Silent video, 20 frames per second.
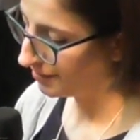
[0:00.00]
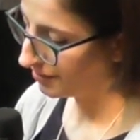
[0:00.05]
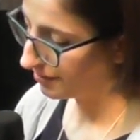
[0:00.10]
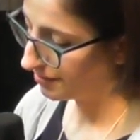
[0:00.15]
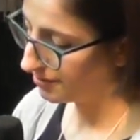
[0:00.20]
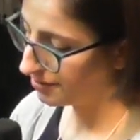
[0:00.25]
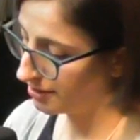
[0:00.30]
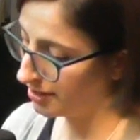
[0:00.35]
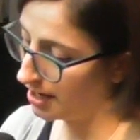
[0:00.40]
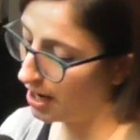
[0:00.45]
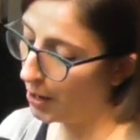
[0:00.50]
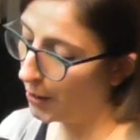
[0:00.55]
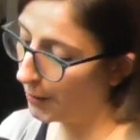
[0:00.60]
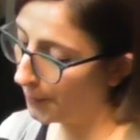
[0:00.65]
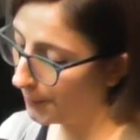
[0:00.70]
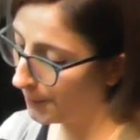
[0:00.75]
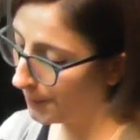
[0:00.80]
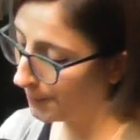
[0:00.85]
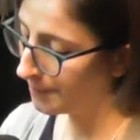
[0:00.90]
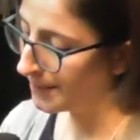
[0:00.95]
Christian at
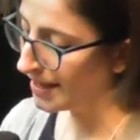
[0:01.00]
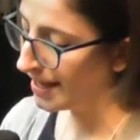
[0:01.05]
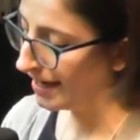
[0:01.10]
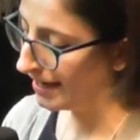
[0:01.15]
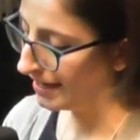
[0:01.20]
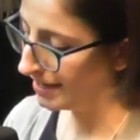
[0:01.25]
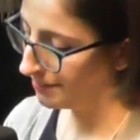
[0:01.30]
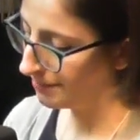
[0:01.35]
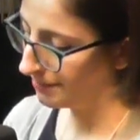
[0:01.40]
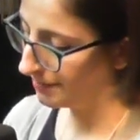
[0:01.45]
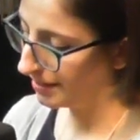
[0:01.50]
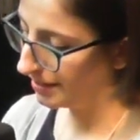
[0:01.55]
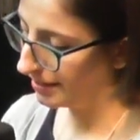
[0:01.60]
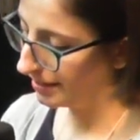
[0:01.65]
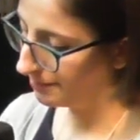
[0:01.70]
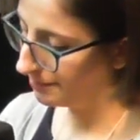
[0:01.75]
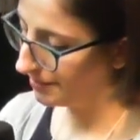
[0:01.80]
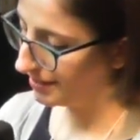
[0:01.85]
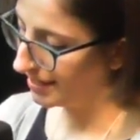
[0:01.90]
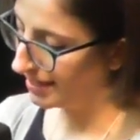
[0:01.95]
home, and I
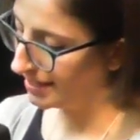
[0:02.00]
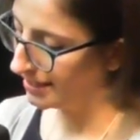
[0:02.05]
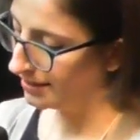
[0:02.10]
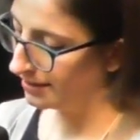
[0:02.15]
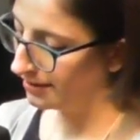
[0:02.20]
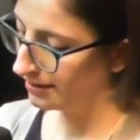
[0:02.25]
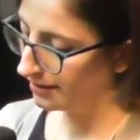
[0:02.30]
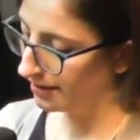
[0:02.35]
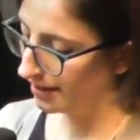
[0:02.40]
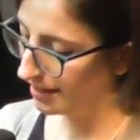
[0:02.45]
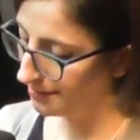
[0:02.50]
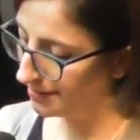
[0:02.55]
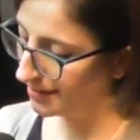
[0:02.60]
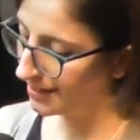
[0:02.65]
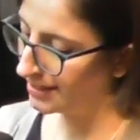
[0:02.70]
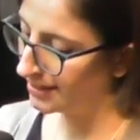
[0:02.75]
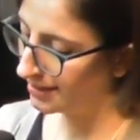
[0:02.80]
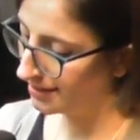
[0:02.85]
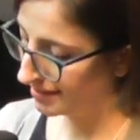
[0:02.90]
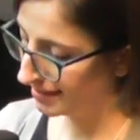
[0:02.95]

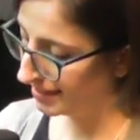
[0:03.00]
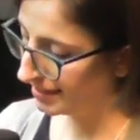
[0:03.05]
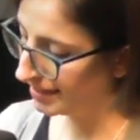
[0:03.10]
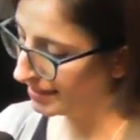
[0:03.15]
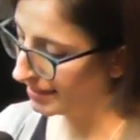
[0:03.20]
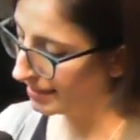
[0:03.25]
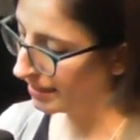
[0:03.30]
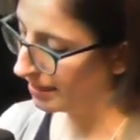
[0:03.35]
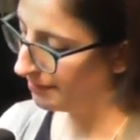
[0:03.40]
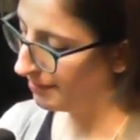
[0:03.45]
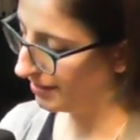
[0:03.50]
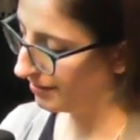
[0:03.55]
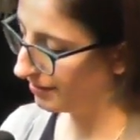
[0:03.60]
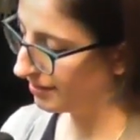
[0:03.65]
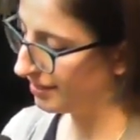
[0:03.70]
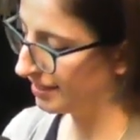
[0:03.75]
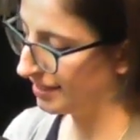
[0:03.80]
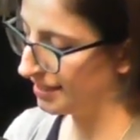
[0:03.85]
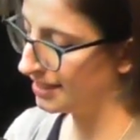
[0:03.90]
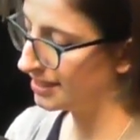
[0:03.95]
began thinking about
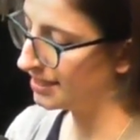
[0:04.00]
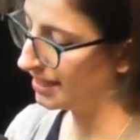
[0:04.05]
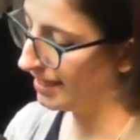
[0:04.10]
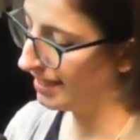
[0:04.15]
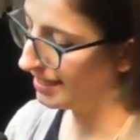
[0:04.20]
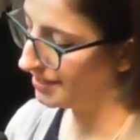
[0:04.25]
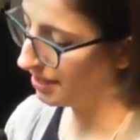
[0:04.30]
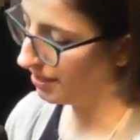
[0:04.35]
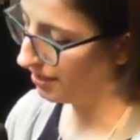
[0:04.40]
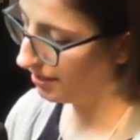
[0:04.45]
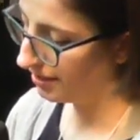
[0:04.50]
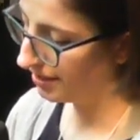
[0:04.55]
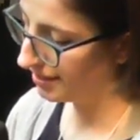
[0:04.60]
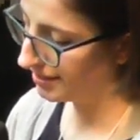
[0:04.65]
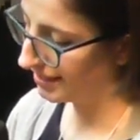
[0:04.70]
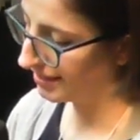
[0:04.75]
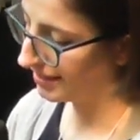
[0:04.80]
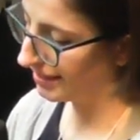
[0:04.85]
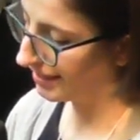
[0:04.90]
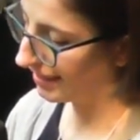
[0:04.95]
things I had heard,
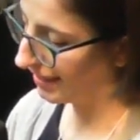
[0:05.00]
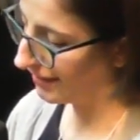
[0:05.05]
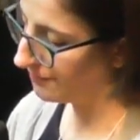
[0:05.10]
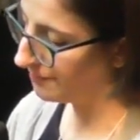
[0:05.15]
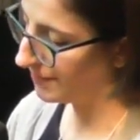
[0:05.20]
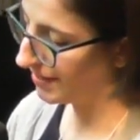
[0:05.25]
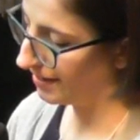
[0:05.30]
and I gave my